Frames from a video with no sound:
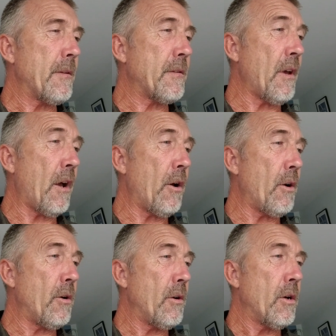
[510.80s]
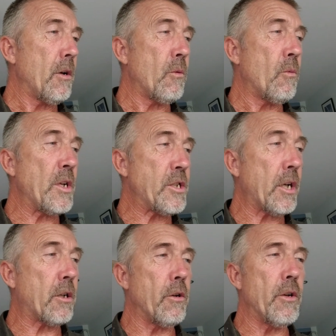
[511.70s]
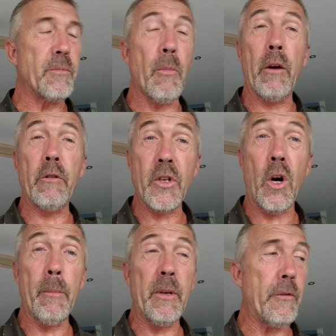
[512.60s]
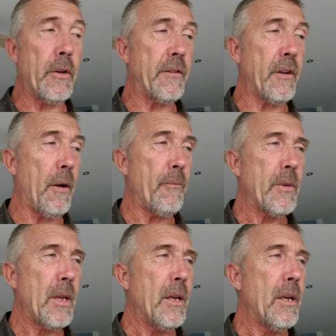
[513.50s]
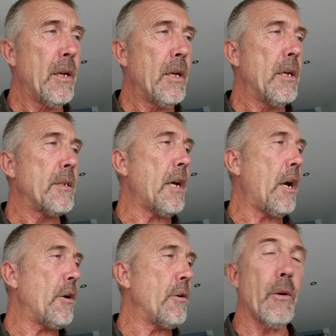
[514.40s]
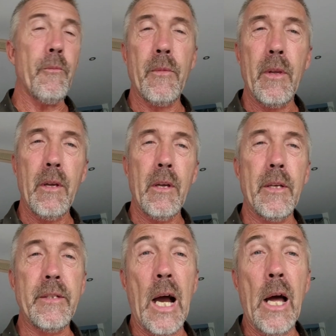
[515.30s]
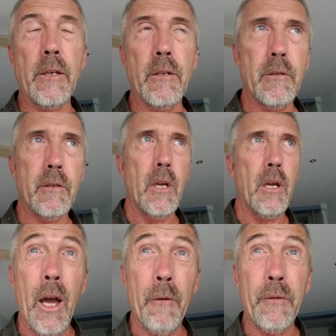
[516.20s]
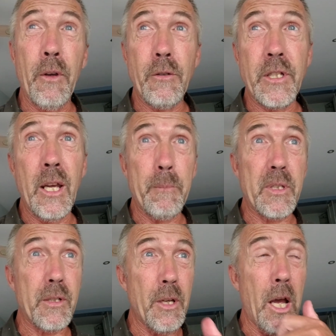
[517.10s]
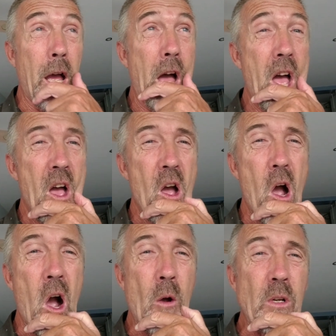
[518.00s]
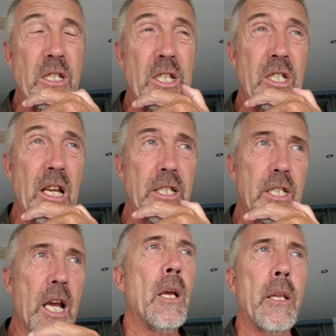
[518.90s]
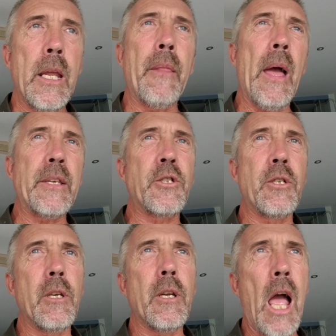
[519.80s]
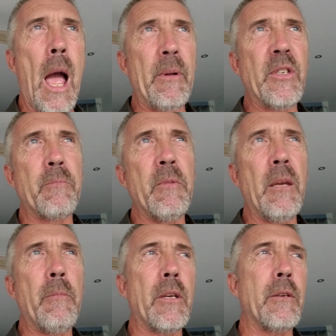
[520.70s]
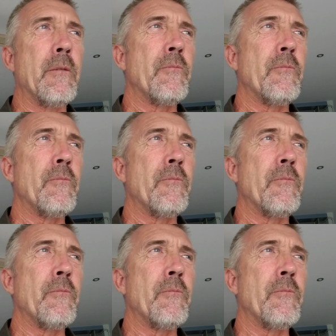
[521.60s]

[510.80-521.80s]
so which includes my retirement visa. So done. A few tips I would suggest. Now that happened to me, but